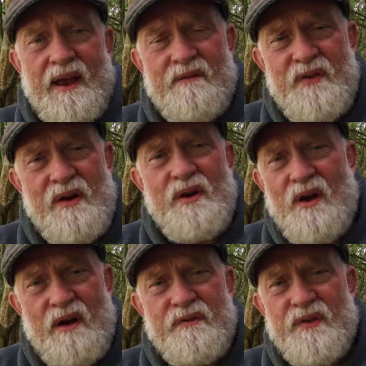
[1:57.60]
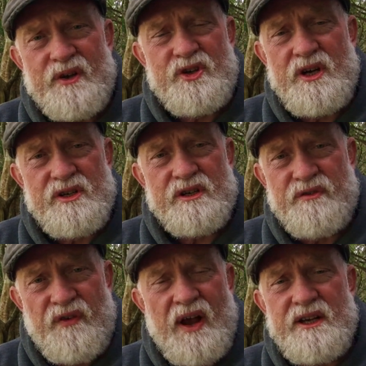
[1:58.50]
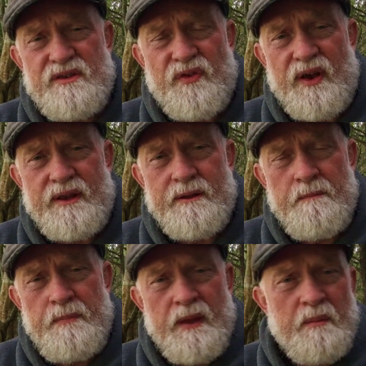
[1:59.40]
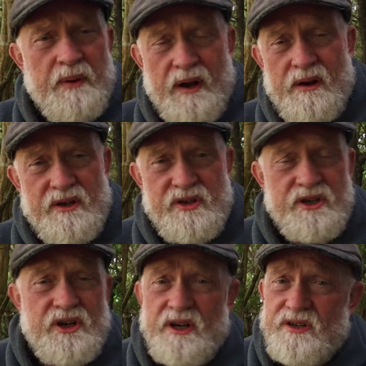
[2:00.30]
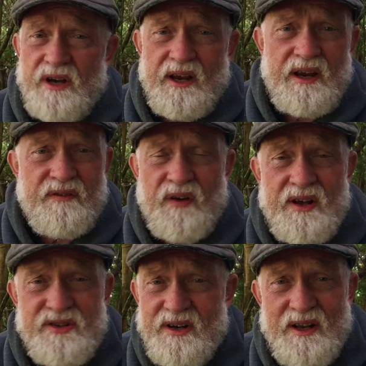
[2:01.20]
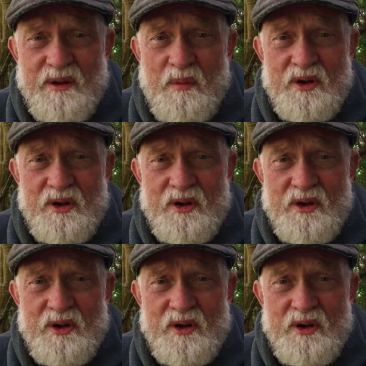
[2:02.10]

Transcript: And very often Jesus finds faith, but I've got to suggest he finds it in the